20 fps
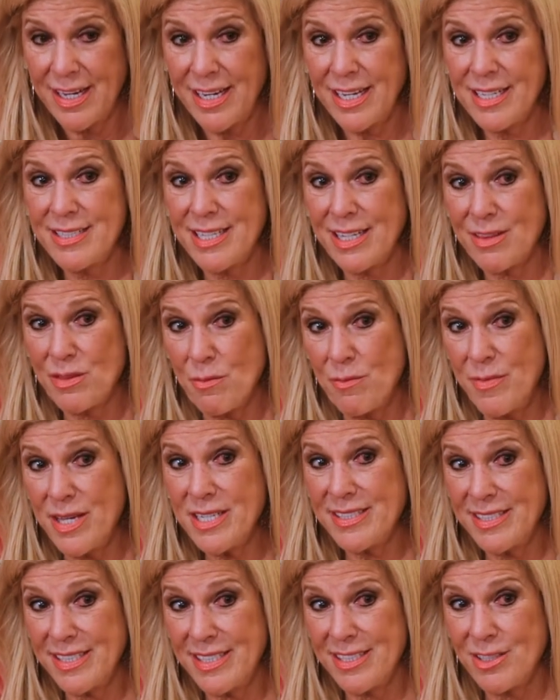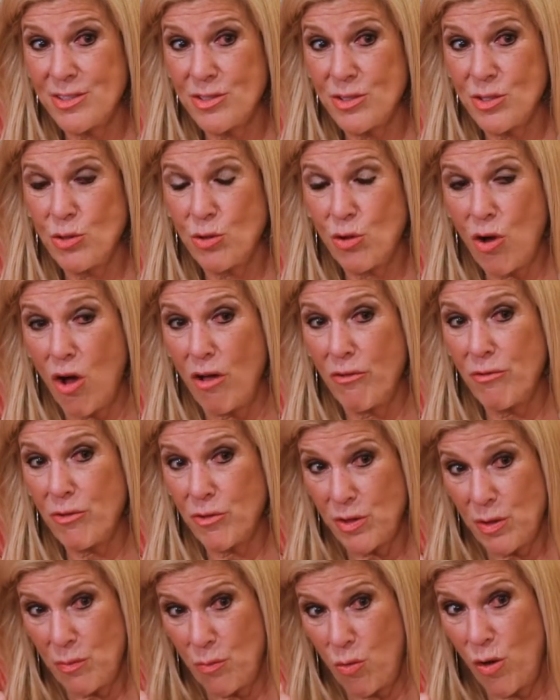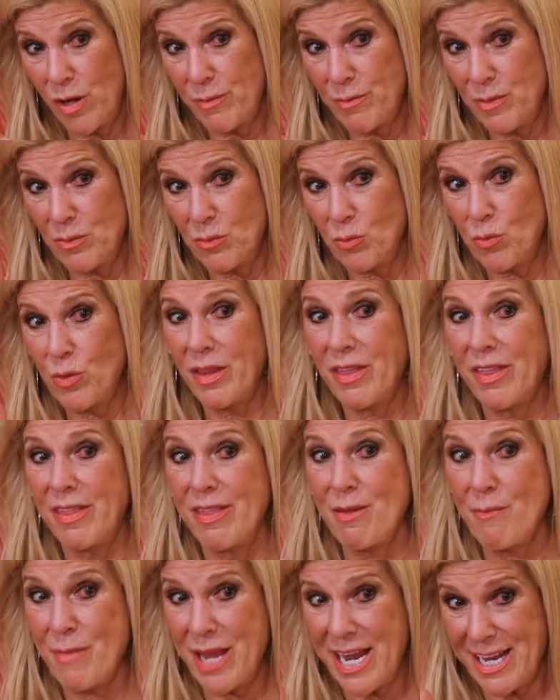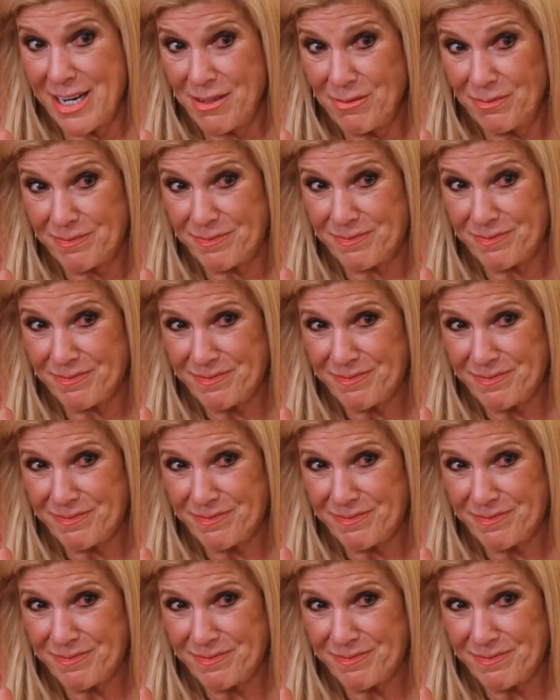is that the miss is you call for the appointment with the man,